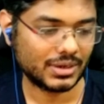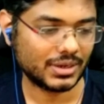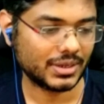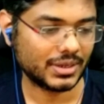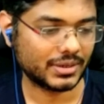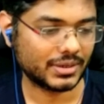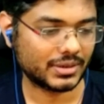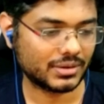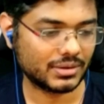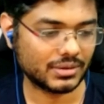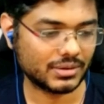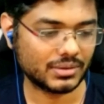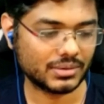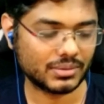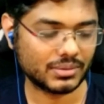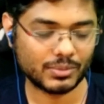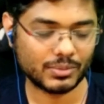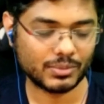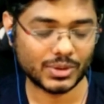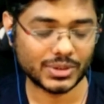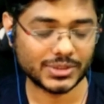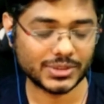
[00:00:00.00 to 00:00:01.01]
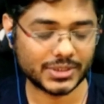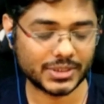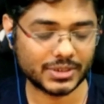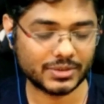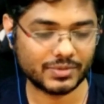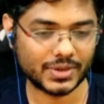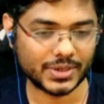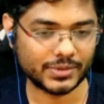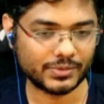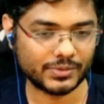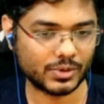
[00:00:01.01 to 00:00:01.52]
like, what is
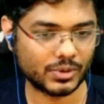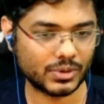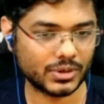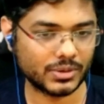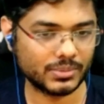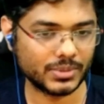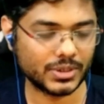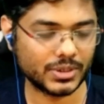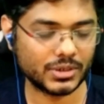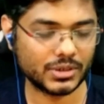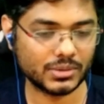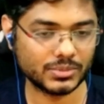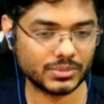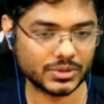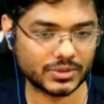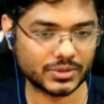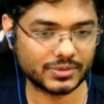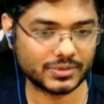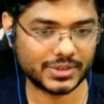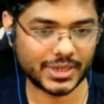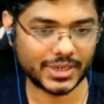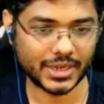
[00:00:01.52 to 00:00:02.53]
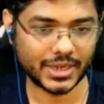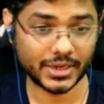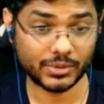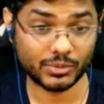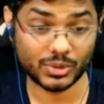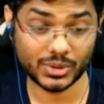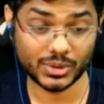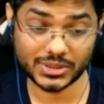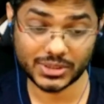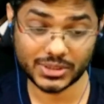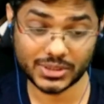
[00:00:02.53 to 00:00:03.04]
required for him in terms of
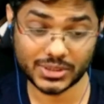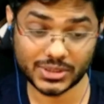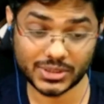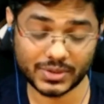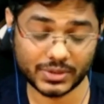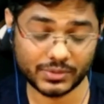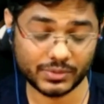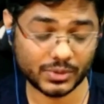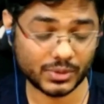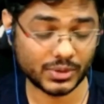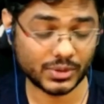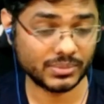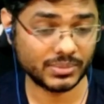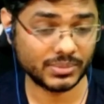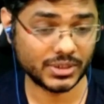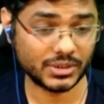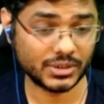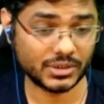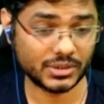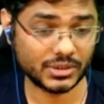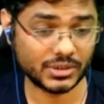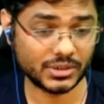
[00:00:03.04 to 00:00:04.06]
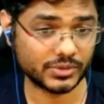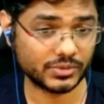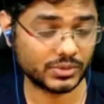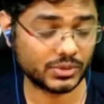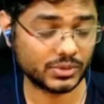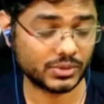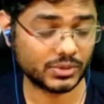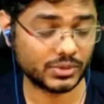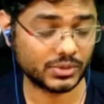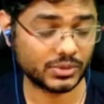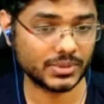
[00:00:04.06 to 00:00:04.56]
training? What is required for him in terms of
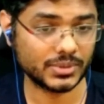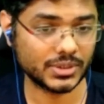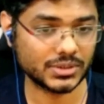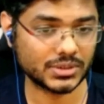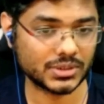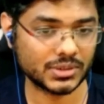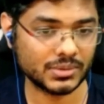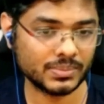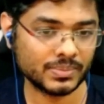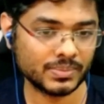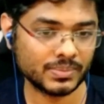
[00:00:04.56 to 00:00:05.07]
tournaments?